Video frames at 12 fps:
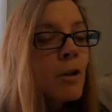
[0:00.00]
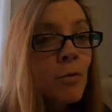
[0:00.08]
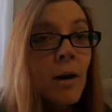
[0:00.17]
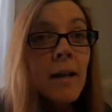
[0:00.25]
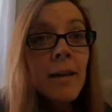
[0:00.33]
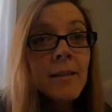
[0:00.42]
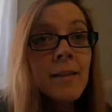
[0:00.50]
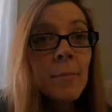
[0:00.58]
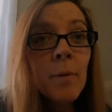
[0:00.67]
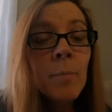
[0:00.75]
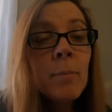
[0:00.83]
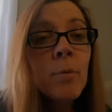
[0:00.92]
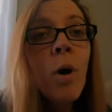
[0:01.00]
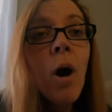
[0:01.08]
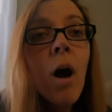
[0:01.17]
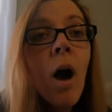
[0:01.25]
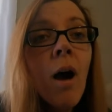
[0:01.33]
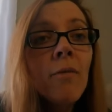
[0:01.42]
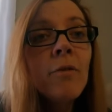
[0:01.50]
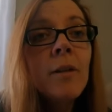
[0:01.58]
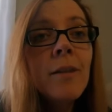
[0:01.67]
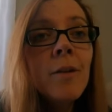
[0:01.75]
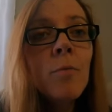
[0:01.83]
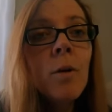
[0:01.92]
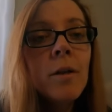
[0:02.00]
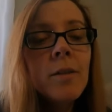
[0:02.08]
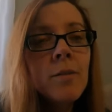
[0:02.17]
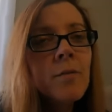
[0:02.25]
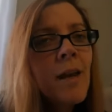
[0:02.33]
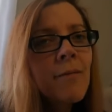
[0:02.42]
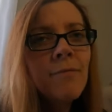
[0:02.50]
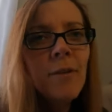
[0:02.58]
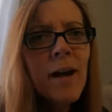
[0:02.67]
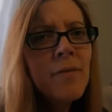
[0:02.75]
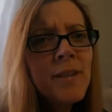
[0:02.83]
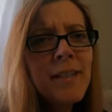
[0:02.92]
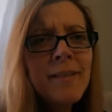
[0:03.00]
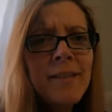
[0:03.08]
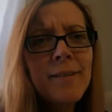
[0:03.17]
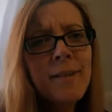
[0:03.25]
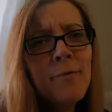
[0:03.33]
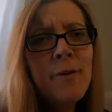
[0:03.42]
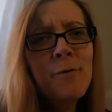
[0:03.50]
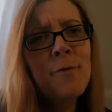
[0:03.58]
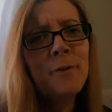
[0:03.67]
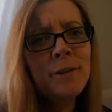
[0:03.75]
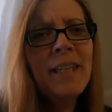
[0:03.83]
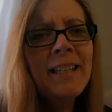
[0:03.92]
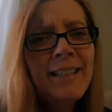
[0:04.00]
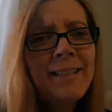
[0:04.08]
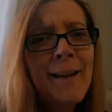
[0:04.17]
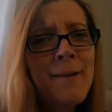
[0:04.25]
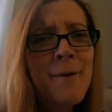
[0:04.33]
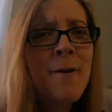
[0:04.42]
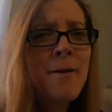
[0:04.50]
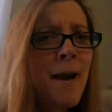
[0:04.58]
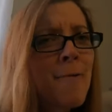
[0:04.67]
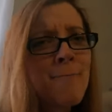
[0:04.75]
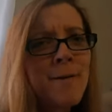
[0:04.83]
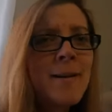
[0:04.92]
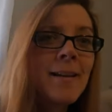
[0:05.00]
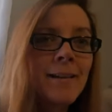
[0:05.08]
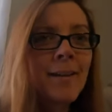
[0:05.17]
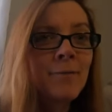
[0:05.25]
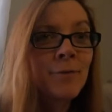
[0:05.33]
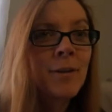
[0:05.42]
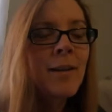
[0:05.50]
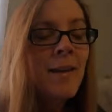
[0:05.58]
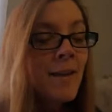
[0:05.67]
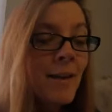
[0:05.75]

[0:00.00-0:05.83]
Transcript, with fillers: Great. Except the people offering the awards, they're not five, six, and seven year olds. like, they're not reading it for.